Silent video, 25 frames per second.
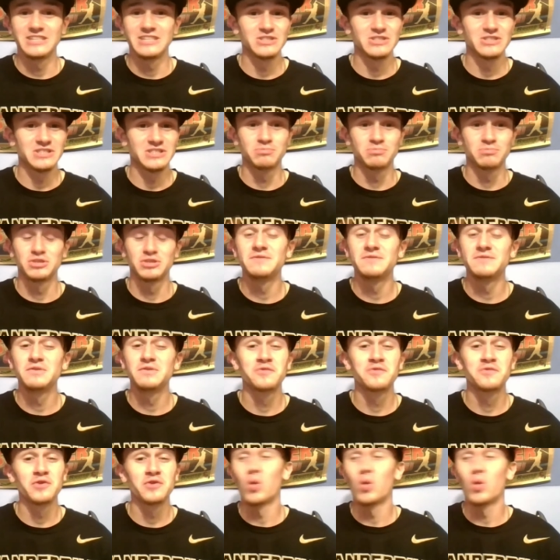It's a preview
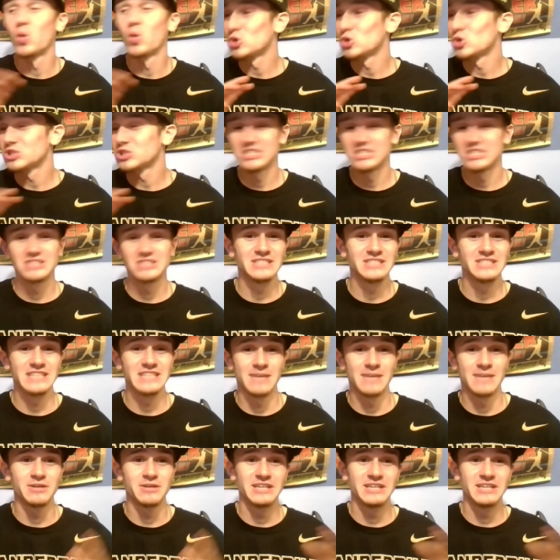for the whole series
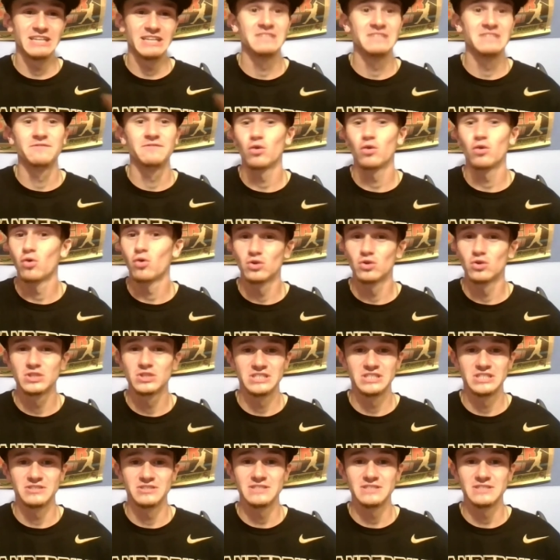and a prediction for the whole
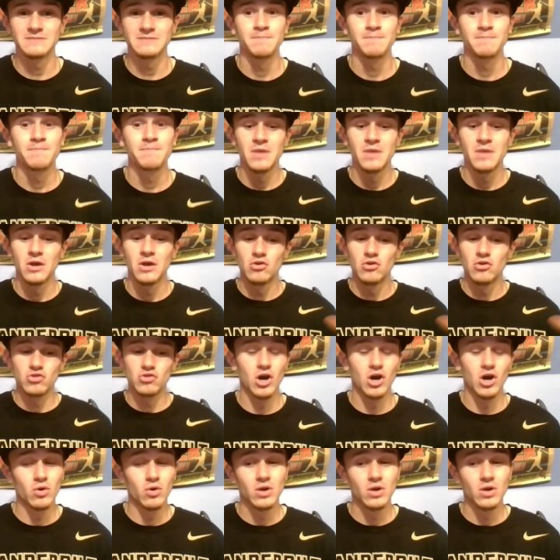series.
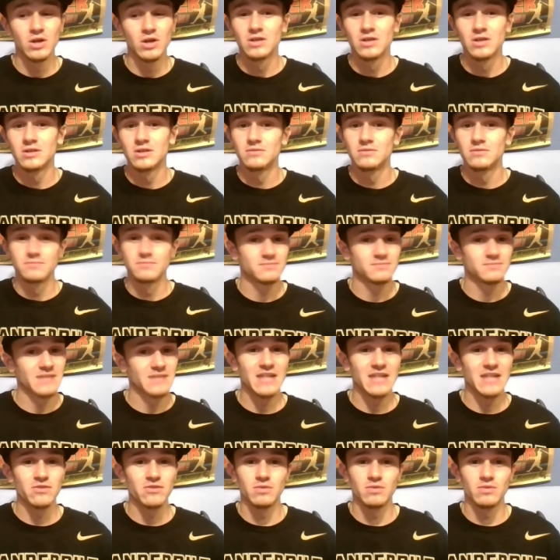So
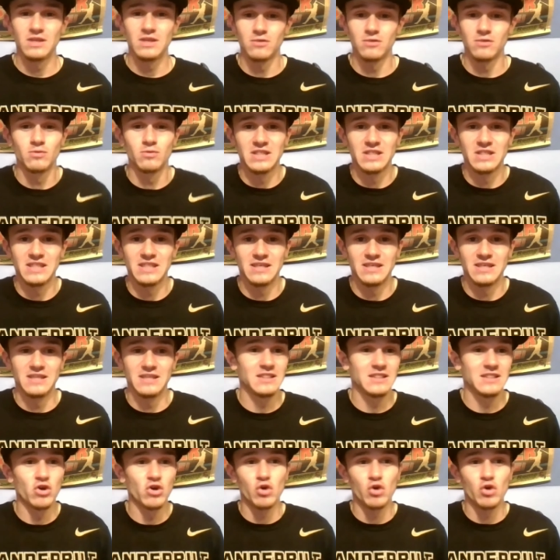this is what this
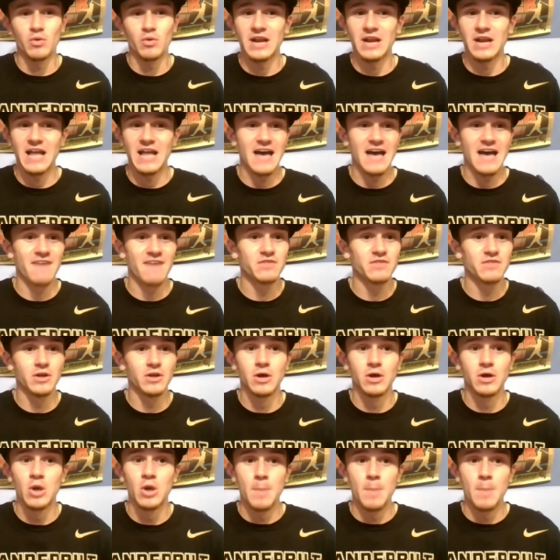is. And we're going to have
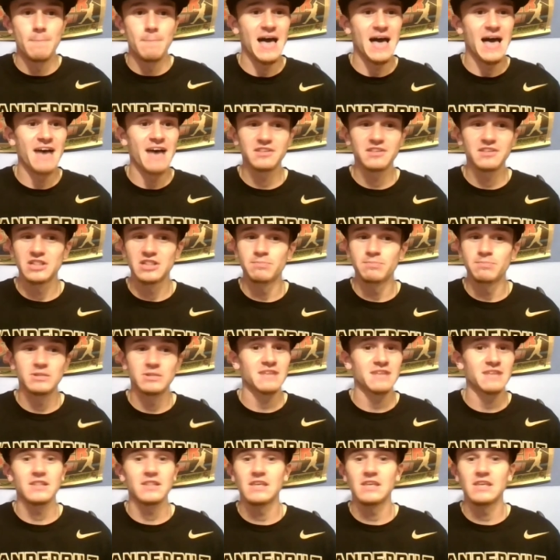the Mavs
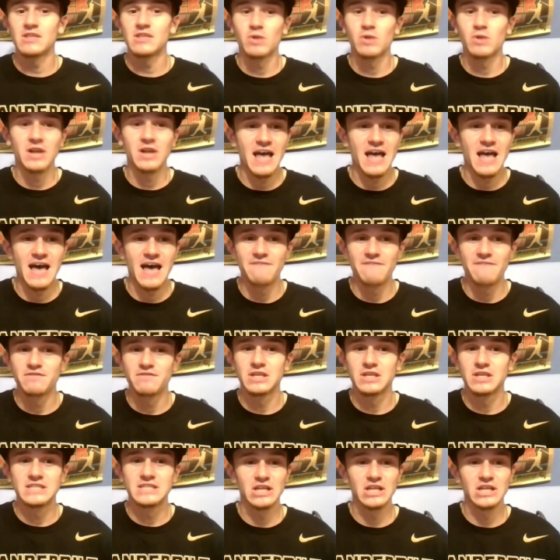Clippers after this. We're going to have
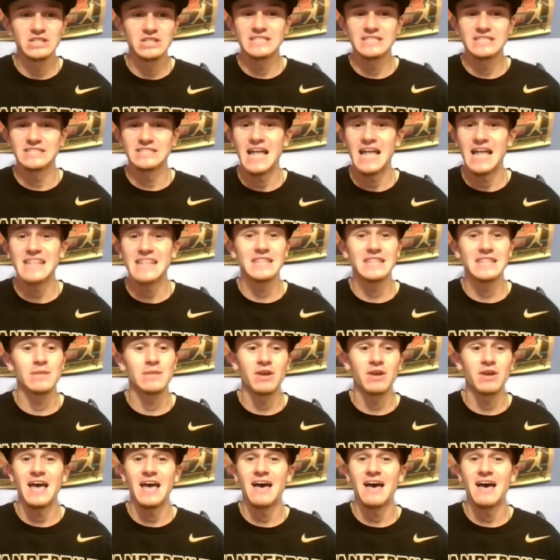the Celtics Nets, and
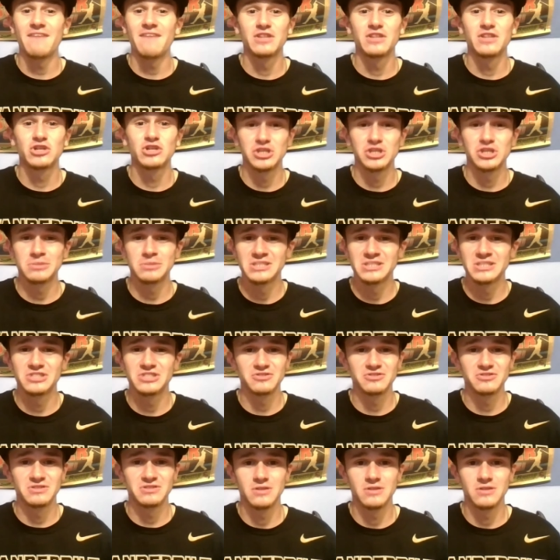then we're going to have the
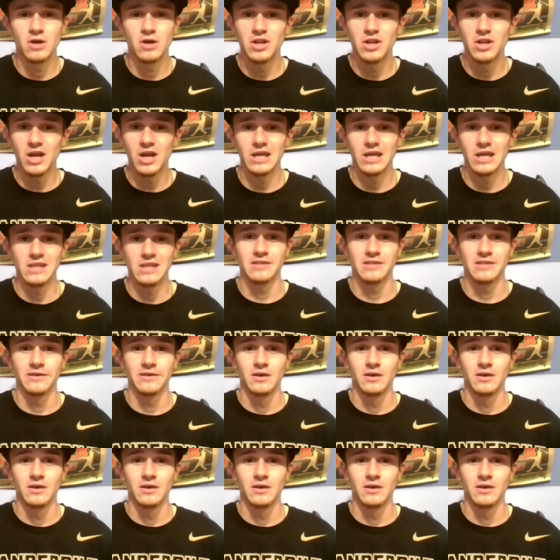Trailblazers Nuggets,